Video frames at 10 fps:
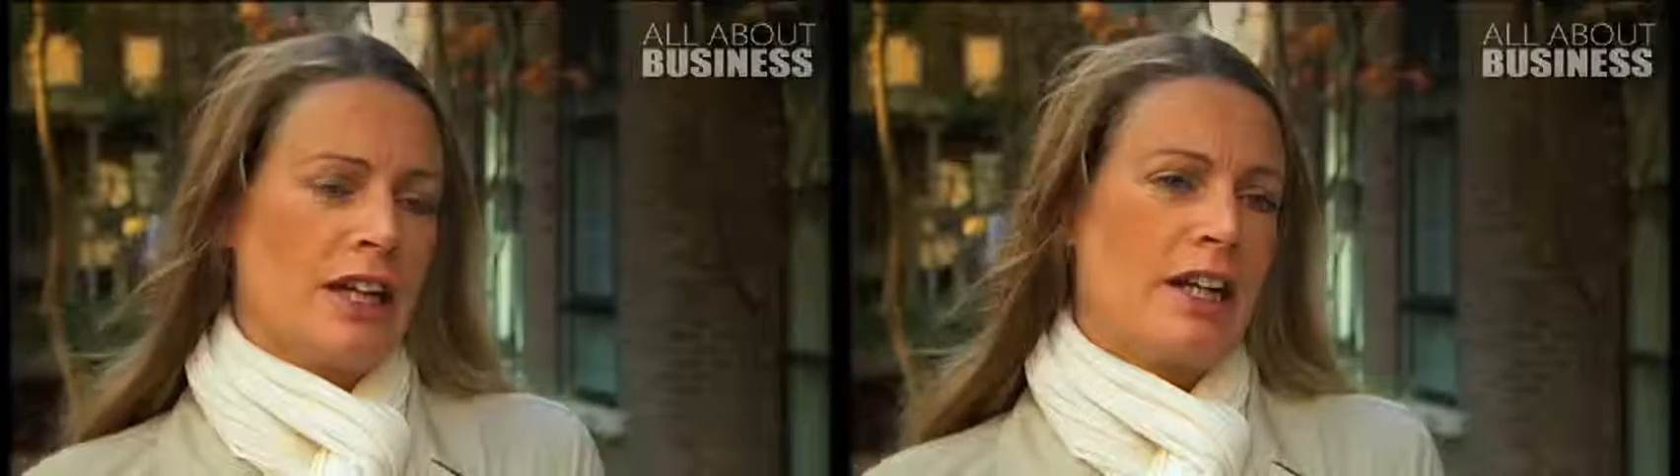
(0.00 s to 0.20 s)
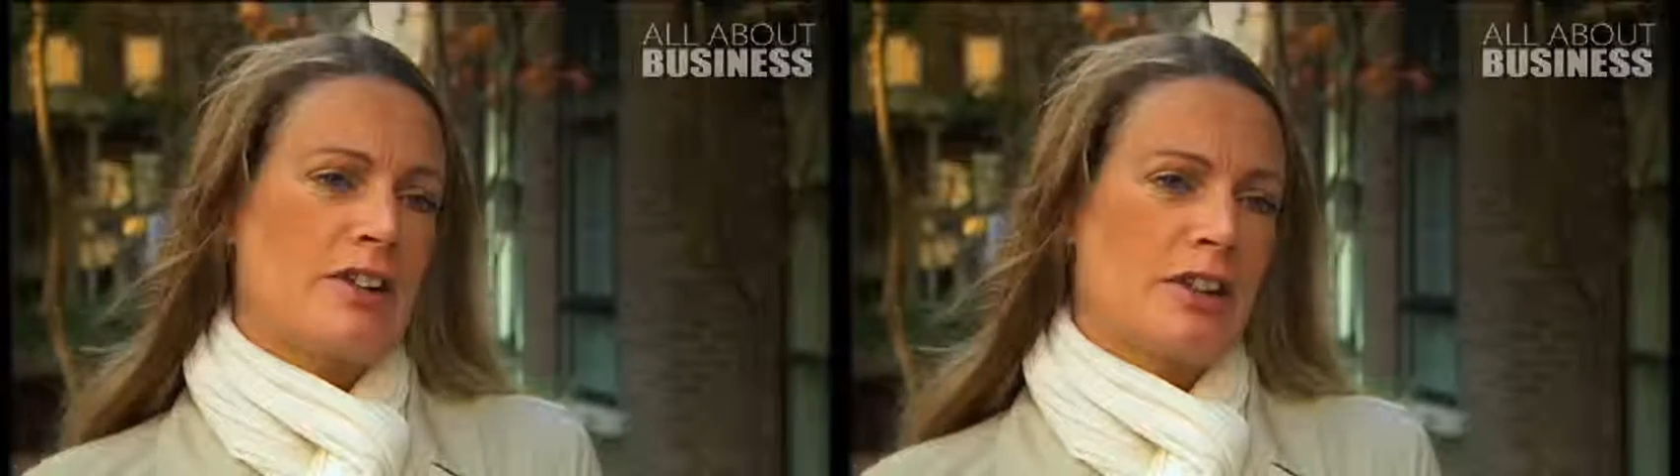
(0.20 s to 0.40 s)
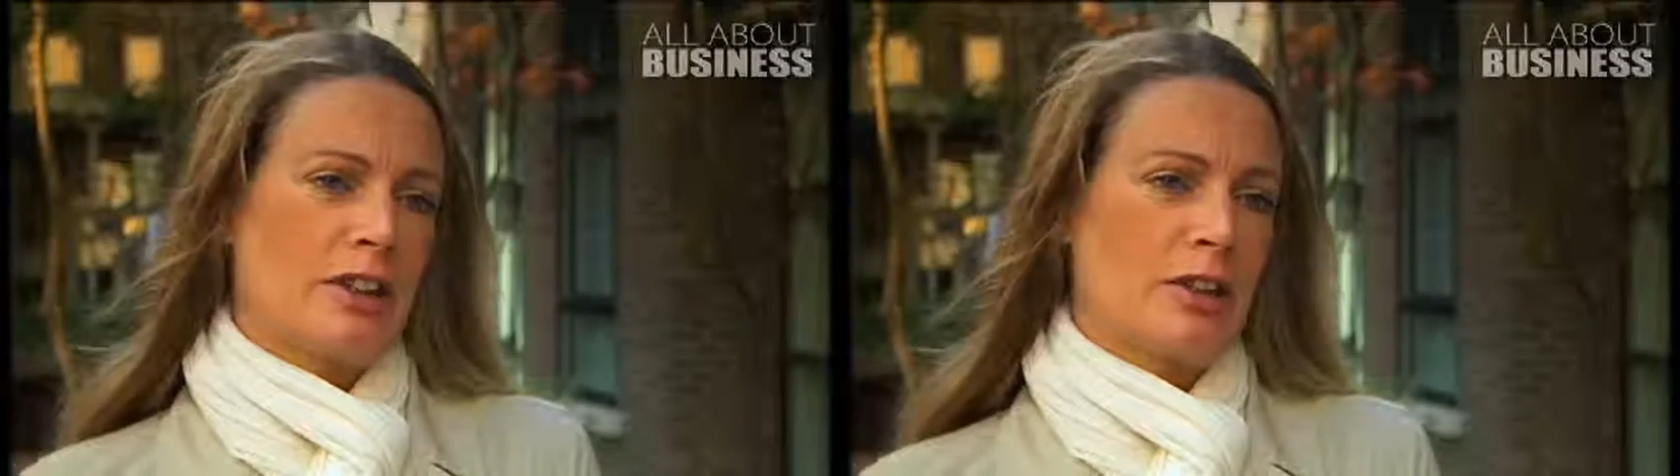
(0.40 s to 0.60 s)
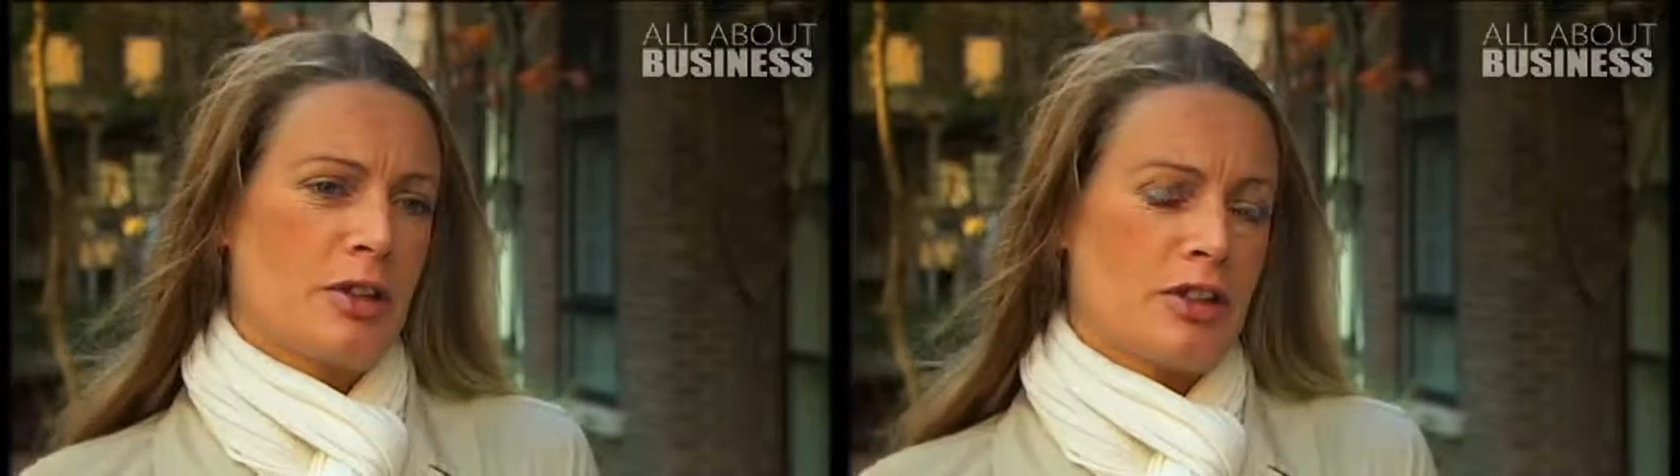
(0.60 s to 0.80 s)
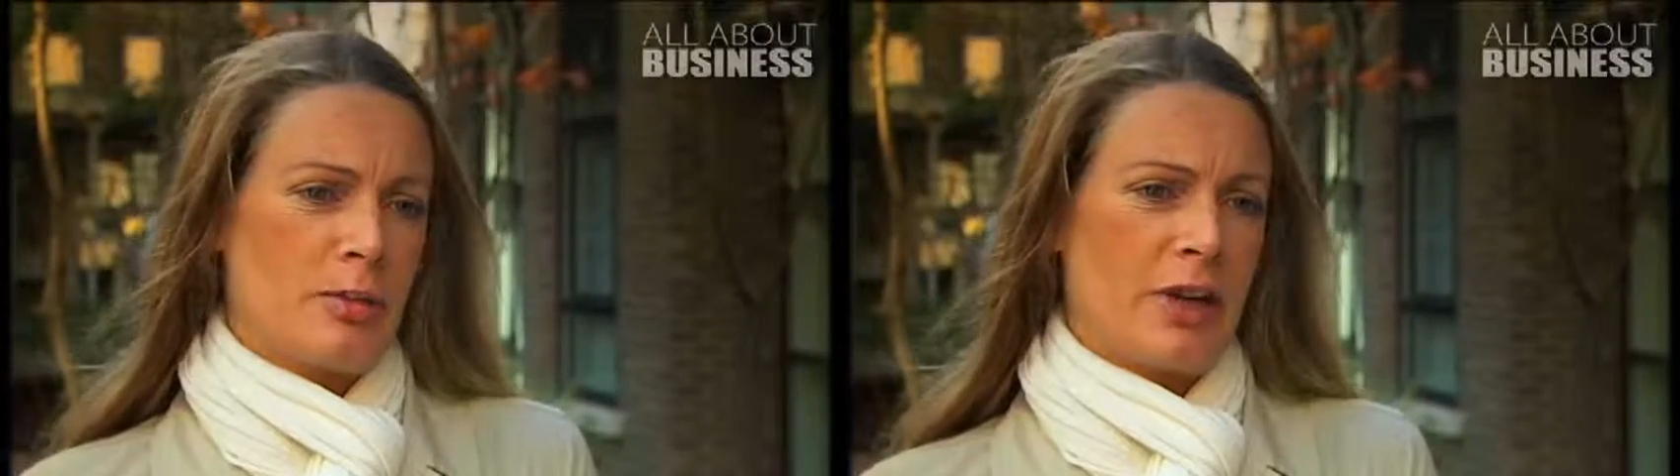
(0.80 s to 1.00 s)
is
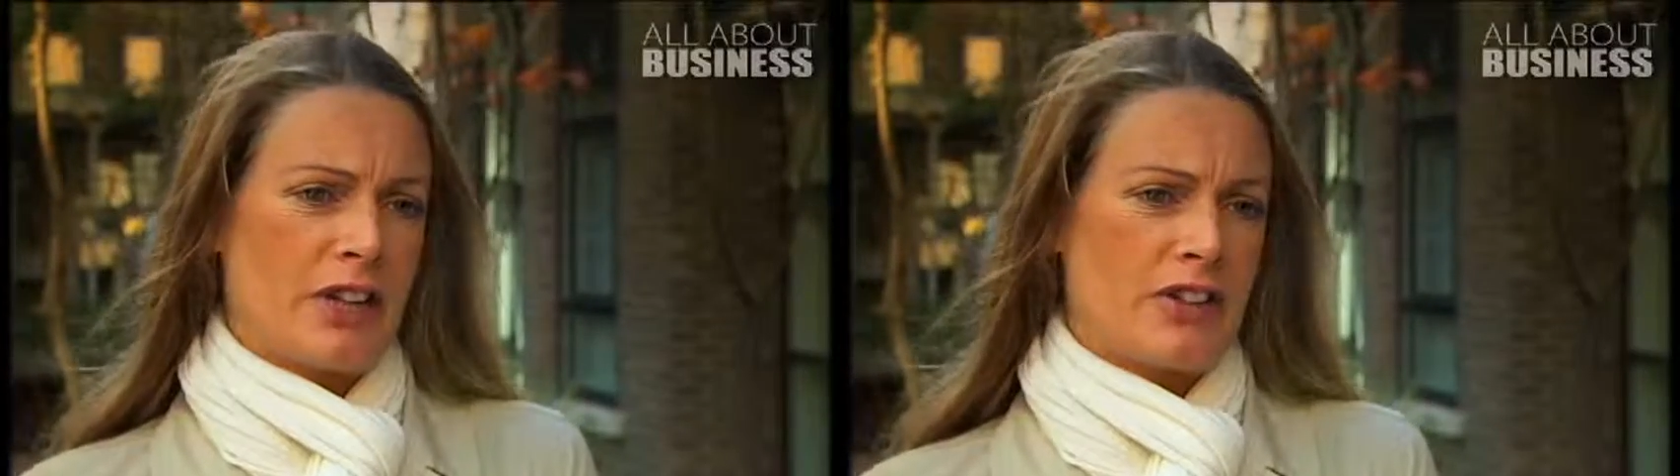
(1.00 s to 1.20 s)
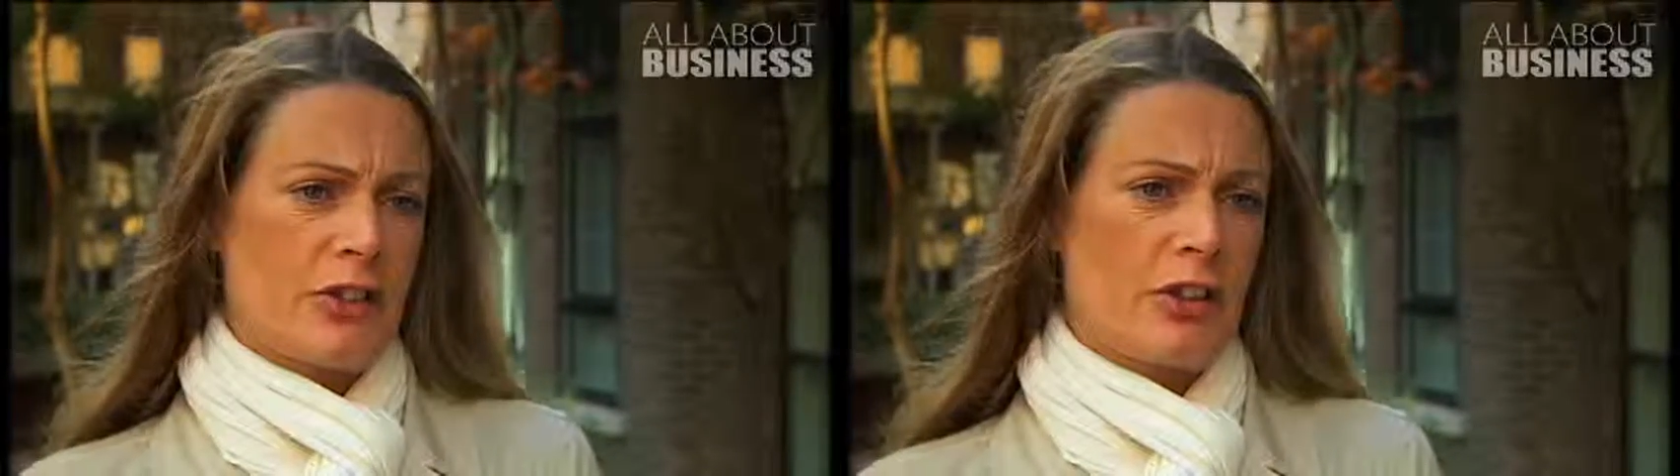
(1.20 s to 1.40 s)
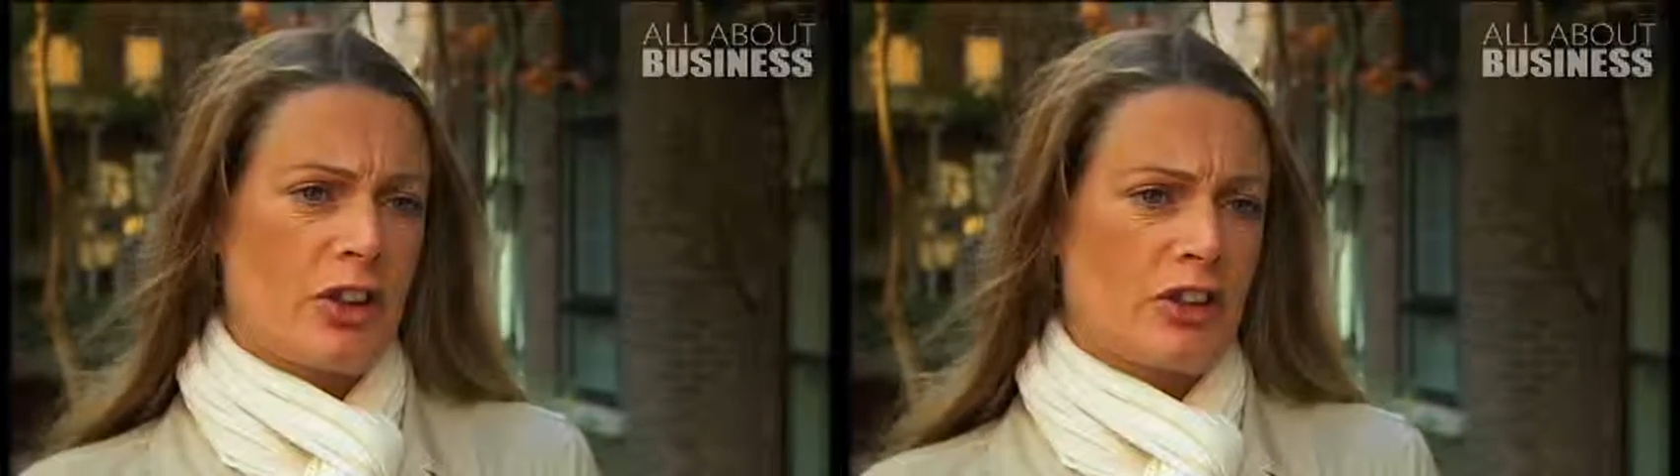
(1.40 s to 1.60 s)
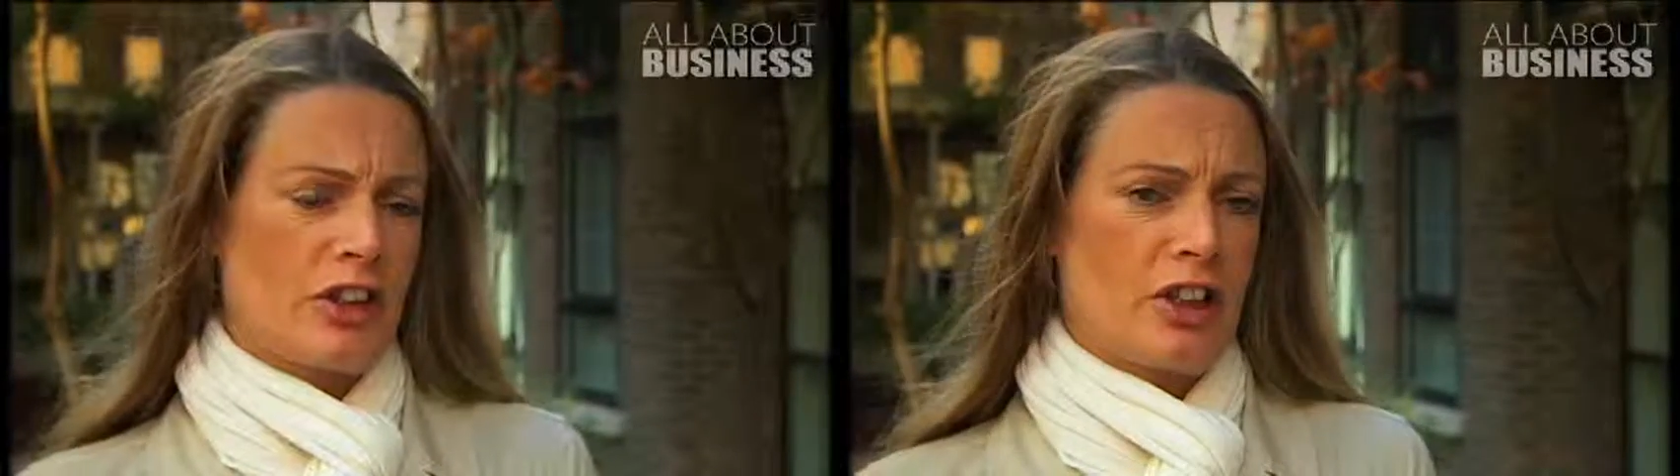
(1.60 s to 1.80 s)
the biggest difficulty,